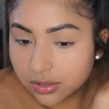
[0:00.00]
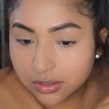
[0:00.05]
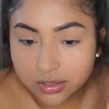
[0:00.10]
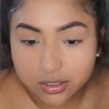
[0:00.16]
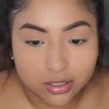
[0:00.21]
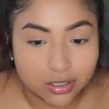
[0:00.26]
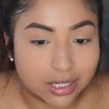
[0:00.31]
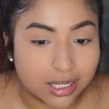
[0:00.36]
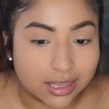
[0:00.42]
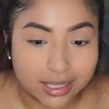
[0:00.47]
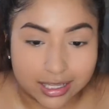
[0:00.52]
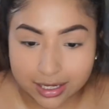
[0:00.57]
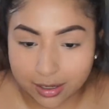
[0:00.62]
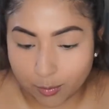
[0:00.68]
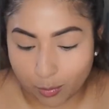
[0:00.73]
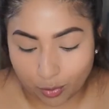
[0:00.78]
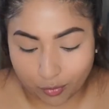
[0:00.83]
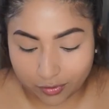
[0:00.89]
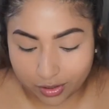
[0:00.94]
then they're not like
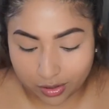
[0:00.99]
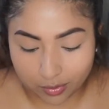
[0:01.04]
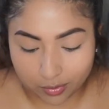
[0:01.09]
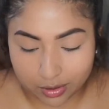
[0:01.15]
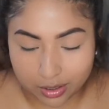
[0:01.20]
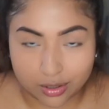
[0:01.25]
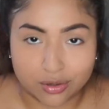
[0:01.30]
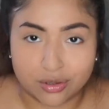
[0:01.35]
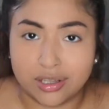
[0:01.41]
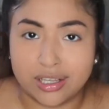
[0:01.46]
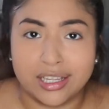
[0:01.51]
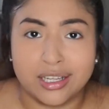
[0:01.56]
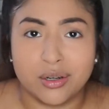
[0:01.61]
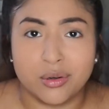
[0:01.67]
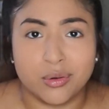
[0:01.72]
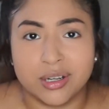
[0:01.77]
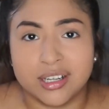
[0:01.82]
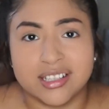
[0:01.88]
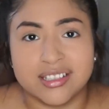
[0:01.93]
moving around like
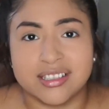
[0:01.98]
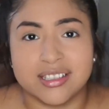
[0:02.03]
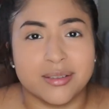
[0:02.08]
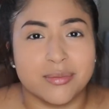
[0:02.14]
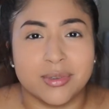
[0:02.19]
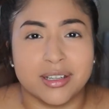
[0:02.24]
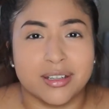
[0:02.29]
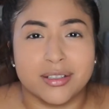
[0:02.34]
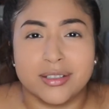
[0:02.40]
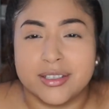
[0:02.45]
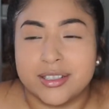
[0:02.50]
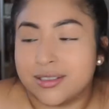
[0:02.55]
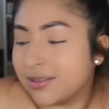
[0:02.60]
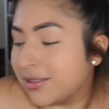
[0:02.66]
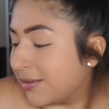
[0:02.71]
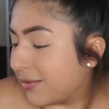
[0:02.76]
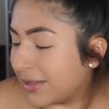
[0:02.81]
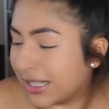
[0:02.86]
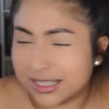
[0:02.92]
crazy, because
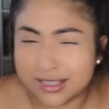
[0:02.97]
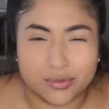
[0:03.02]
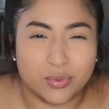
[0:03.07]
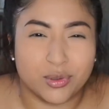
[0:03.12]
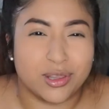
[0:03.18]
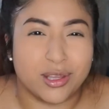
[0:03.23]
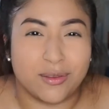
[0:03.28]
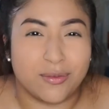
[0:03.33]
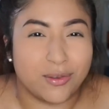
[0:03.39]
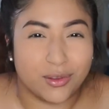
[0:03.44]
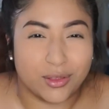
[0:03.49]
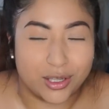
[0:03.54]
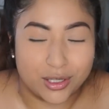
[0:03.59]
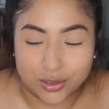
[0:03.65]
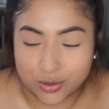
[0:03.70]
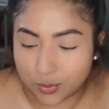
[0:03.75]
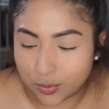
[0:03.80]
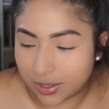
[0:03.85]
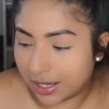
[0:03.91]
that's what they feel
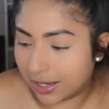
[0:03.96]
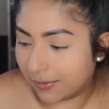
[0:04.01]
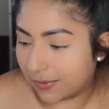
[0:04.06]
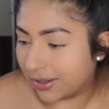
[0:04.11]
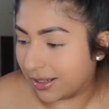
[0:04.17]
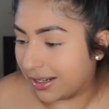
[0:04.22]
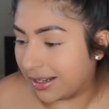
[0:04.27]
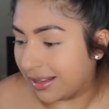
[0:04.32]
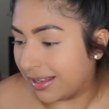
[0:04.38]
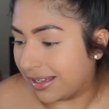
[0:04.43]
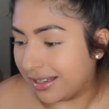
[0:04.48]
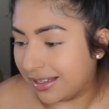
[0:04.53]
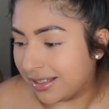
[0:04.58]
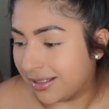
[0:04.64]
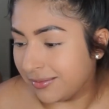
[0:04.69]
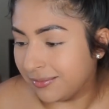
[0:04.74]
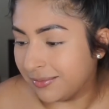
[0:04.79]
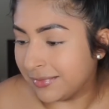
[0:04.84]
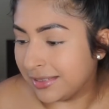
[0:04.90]
like doing every day. Like,
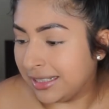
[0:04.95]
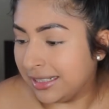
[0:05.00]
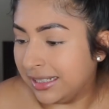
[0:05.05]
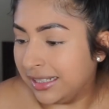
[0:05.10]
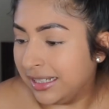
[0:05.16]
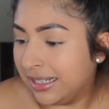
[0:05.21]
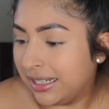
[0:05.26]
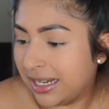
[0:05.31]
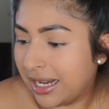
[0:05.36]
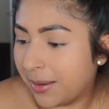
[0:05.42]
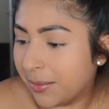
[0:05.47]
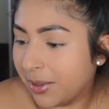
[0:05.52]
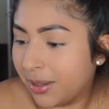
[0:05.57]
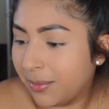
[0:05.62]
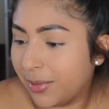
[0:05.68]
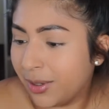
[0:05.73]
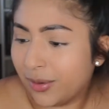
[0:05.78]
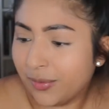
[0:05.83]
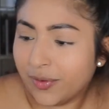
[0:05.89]
I'm
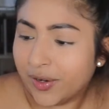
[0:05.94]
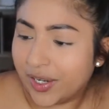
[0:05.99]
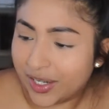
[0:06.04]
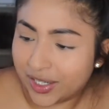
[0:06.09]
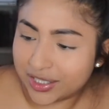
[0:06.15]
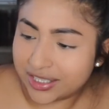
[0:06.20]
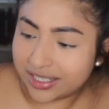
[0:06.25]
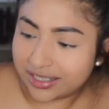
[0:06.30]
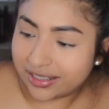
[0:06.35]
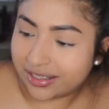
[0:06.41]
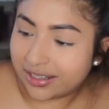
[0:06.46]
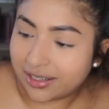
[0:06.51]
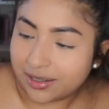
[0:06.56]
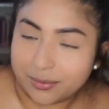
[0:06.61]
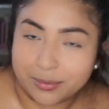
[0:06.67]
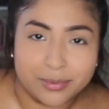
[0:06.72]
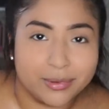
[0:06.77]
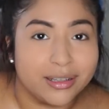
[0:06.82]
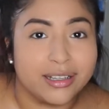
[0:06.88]
gonna be over here today,
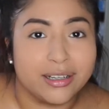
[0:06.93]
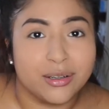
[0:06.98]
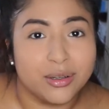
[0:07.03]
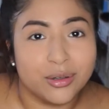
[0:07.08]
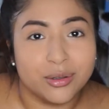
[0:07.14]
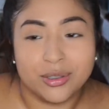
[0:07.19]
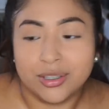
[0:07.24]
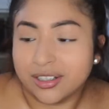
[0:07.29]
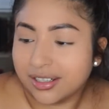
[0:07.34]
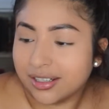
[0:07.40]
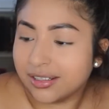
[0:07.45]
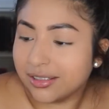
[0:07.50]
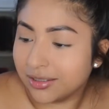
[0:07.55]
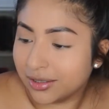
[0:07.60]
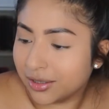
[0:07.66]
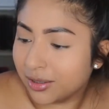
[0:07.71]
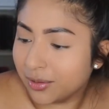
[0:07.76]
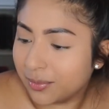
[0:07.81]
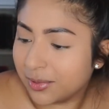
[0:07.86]
and I'm like, no, you're not,
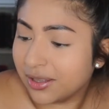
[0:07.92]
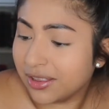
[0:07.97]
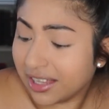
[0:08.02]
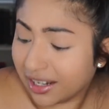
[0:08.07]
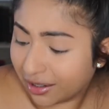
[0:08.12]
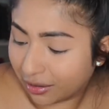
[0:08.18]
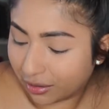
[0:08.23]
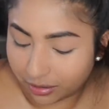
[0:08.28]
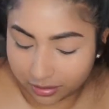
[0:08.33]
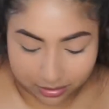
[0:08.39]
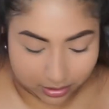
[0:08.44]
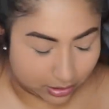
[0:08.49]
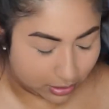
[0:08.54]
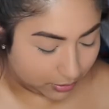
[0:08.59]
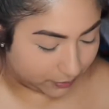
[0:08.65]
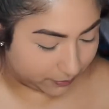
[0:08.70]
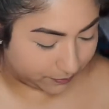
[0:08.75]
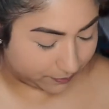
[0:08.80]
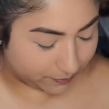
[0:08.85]
you're gonna be there.
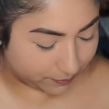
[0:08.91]
So